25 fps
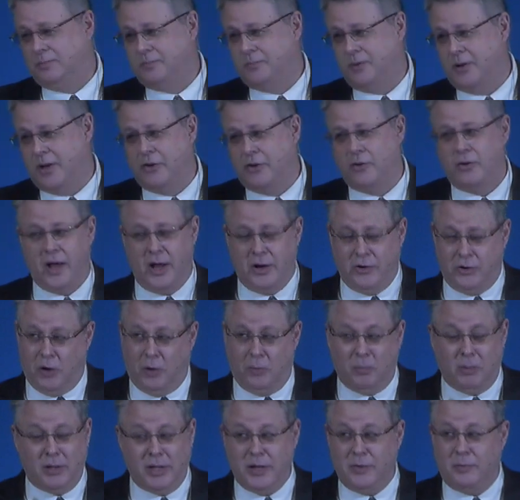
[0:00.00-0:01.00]
And, and don't
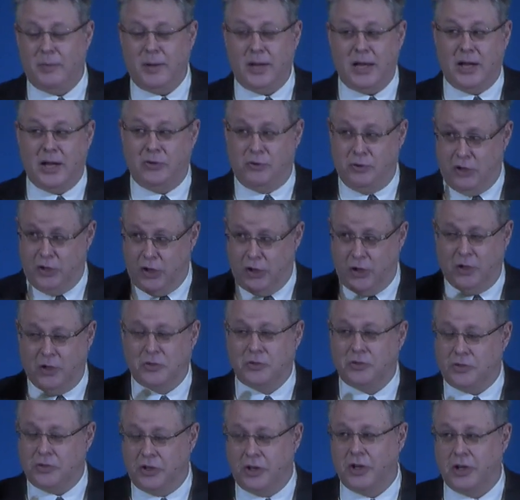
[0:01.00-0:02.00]
believe me, do your own
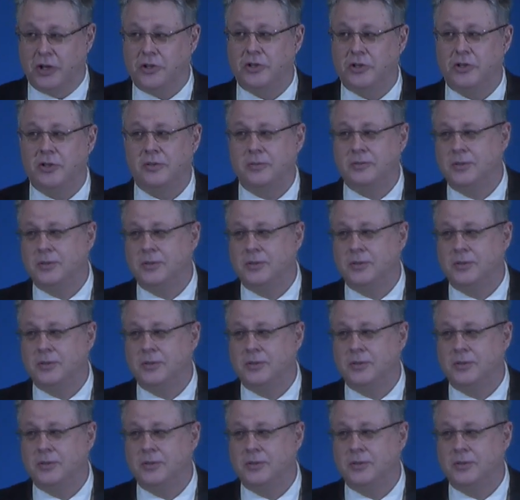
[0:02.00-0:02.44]
search.